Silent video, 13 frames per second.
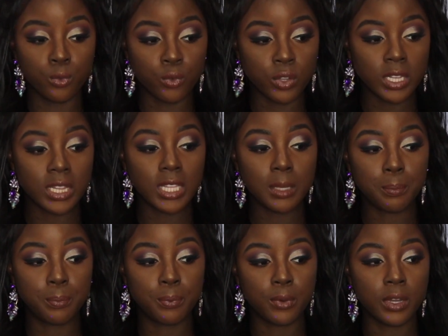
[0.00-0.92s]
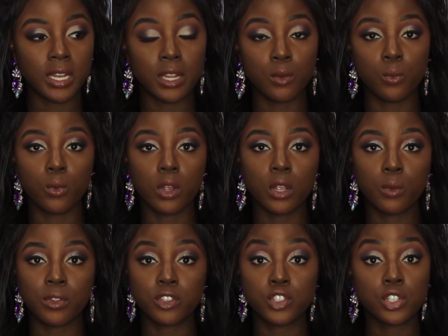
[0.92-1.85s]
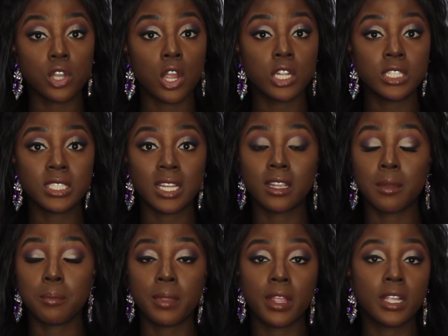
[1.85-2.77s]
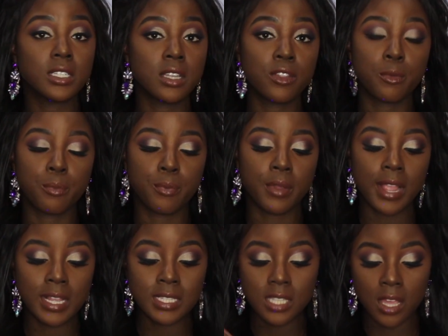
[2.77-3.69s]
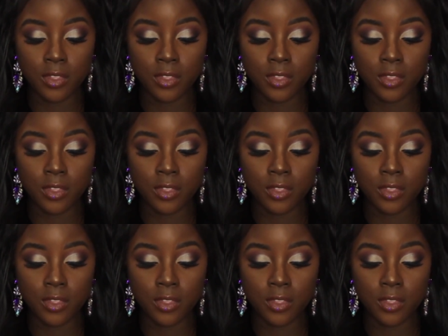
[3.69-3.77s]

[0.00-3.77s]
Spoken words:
really put in work with charts and comparing it to other brands.